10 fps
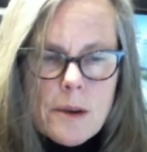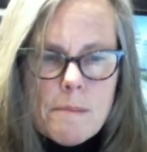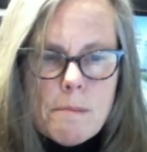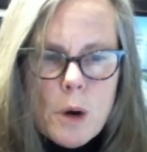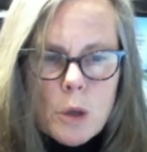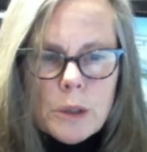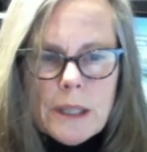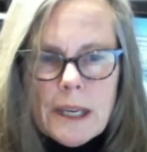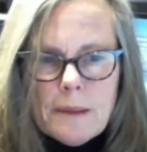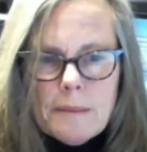
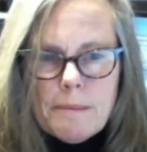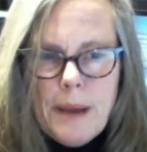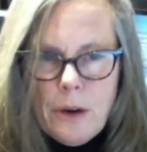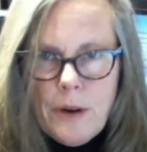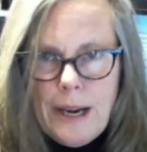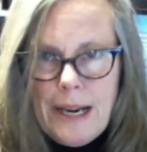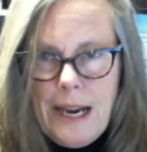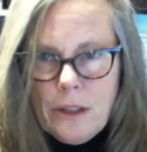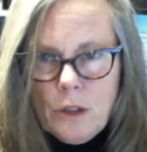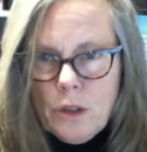most pancreatic
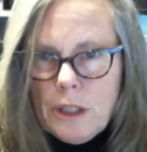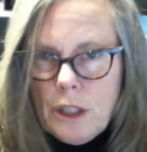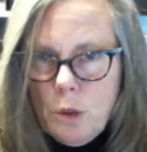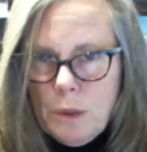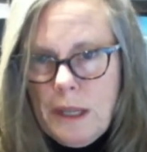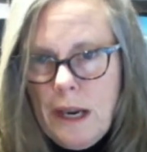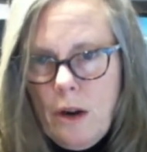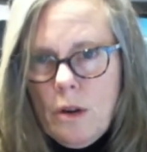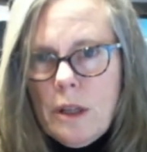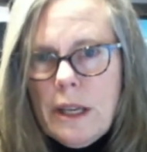cancers, as you were
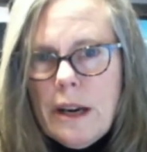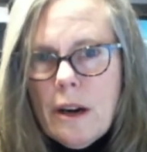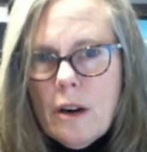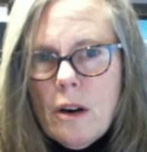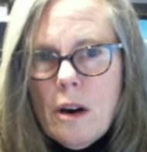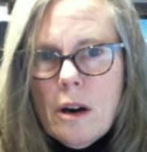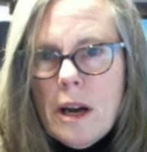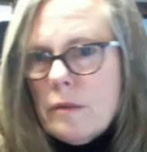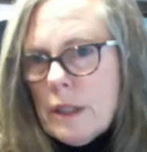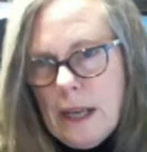saying earlier, are
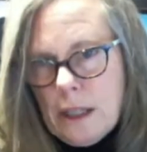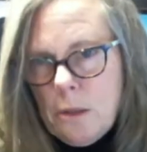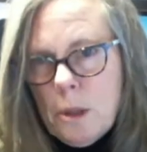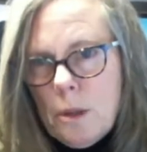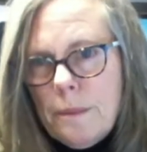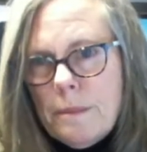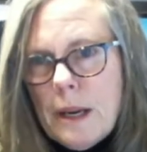unresectable,